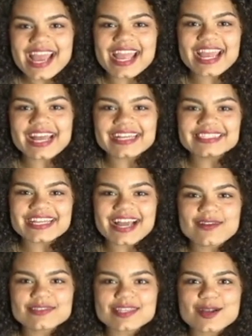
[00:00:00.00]
and
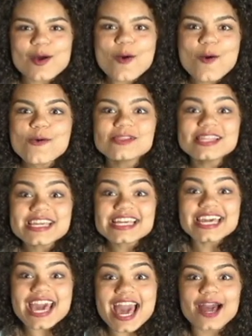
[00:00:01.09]
I was like, holy
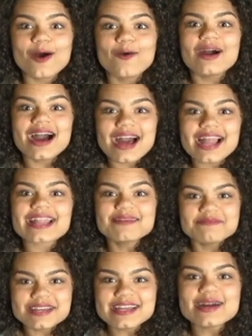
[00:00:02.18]
cow, I
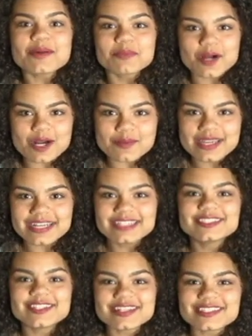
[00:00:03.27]
can be a Barbie,
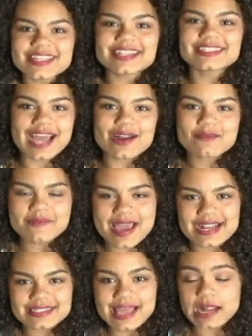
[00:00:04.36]
just like Tyra
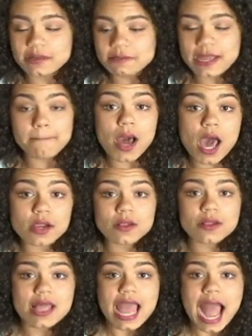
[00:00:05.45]
Banks. I can be a
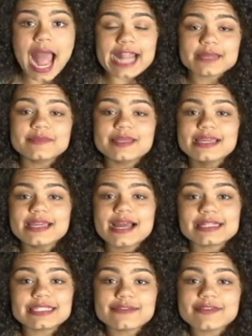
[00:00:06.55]
model, I can be
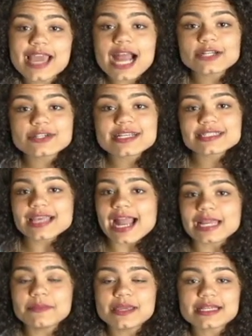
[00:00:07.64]
a TV actress, I
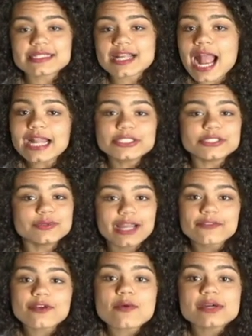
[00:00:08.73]
can be a singer, I can do
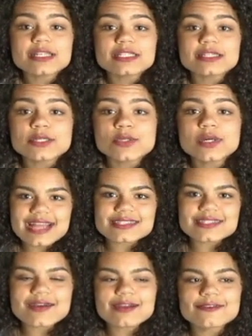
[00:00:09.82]
whatever I want to do. And
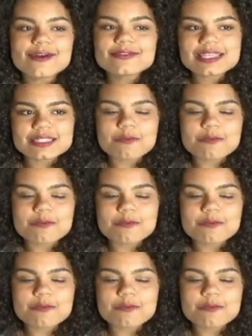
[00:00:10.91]
so I wrote this